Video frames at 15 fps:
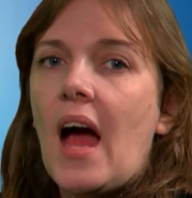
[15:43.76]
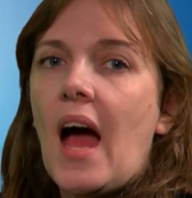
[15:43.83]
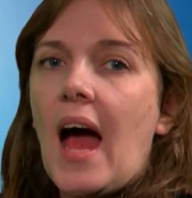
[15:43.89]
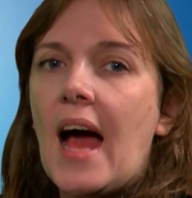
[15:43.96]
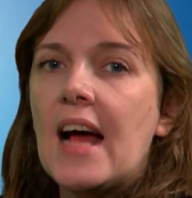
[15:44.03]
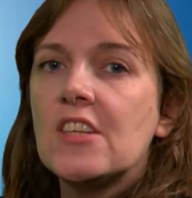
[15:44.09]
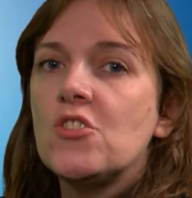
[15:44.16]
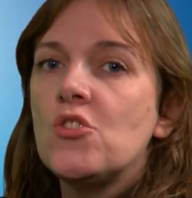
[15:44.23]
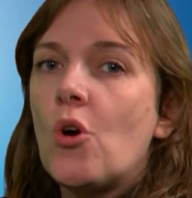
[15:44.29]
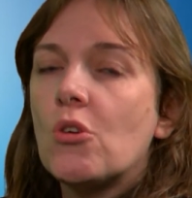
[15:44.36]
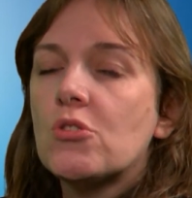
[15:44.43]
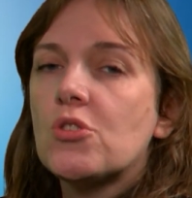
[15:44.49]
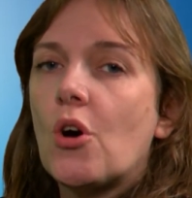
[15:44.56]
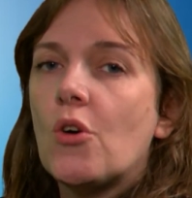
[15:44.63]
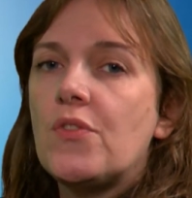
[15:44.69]
and
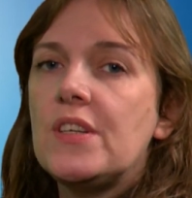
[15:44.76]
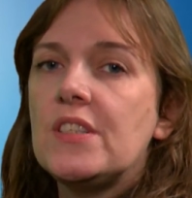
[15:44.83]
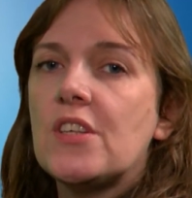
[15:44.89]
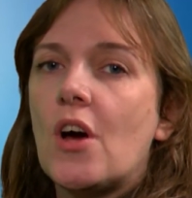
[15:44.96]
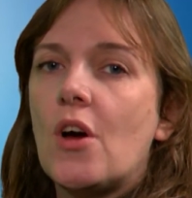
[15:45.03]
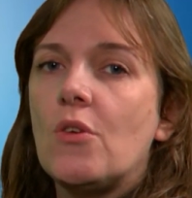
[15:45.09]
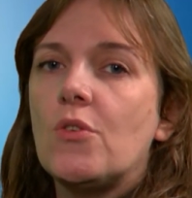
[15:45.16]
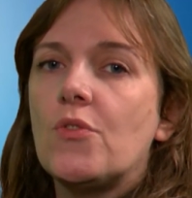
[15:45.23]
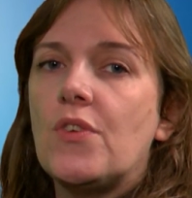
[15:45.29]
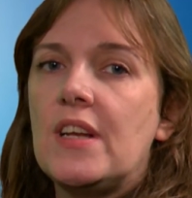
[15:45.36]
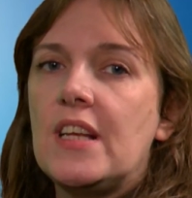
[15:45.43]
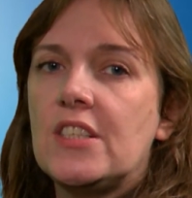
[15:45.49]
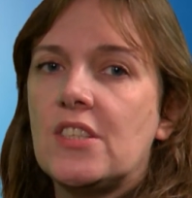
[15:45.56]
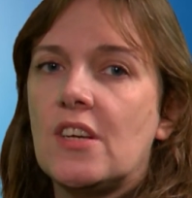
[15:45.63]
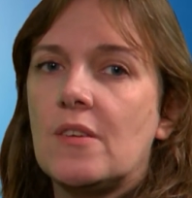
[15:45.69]
not of his own
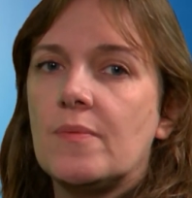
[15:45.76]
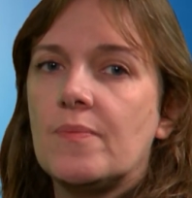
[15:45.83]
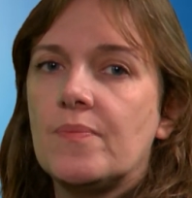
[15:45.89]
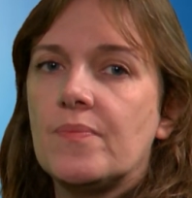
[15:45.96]
volition.